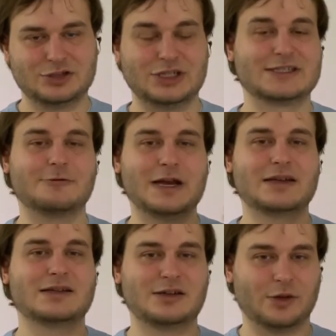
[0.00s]

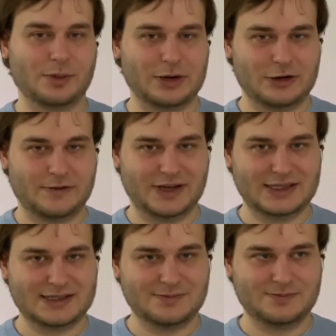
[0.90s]
squared to the power of
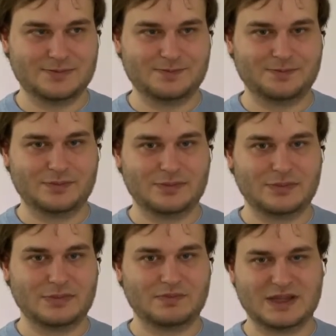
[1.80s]
X,
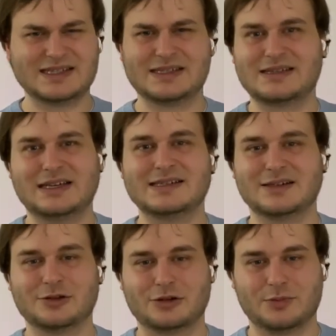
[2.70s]
this is
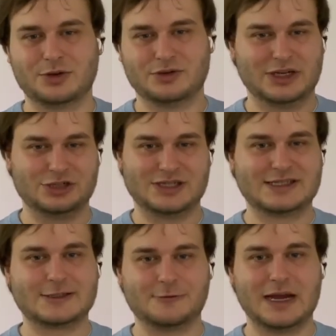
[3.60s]
easy to compute. I just
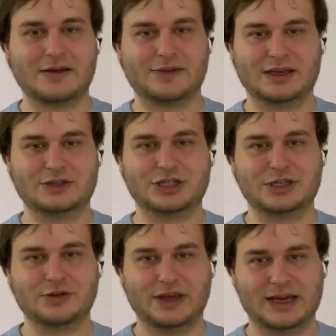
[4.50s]
square the G
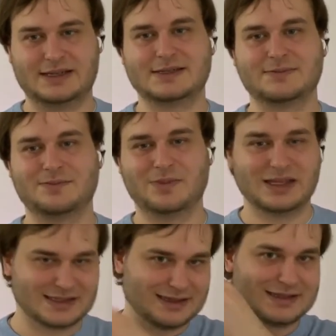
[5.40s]
to the X.
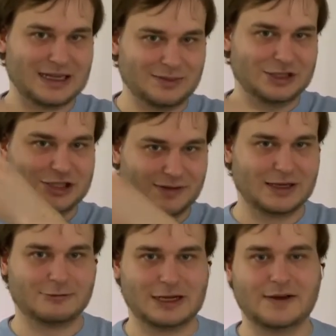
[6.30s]
This is the same issue
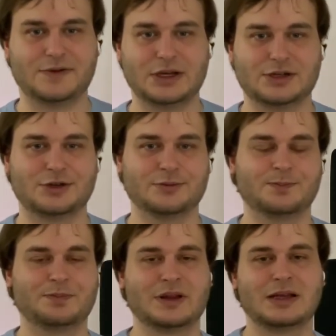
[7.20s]
that we have here too.
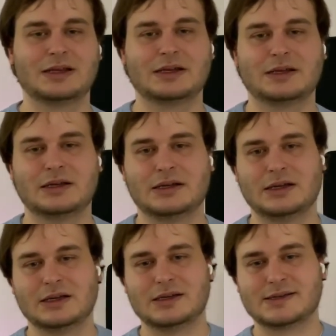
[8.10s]

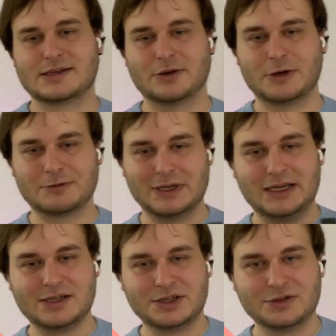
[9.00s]
So what we
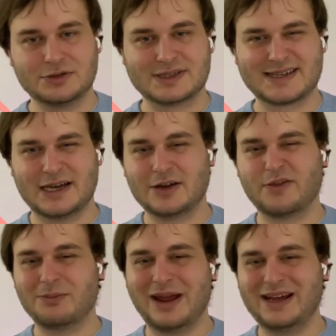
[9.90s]
need to do is kind
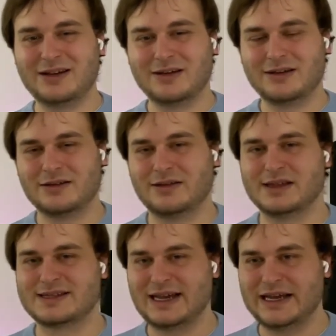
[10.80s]
of make
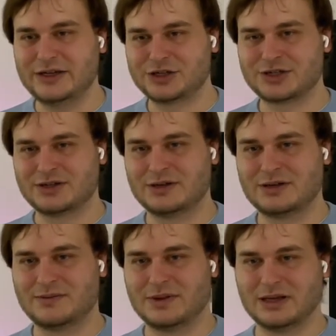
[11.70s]
this H,
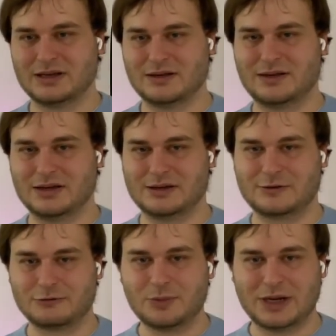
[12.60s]
the
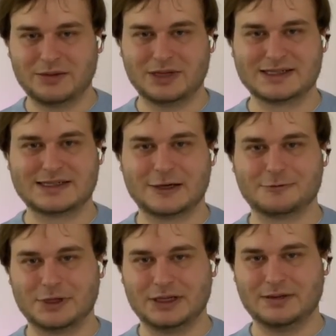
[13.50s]
group elements that
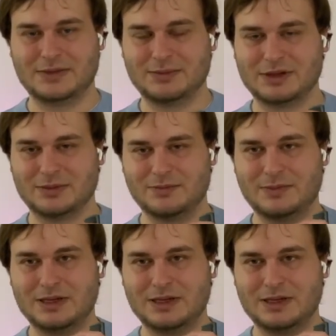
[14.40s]
the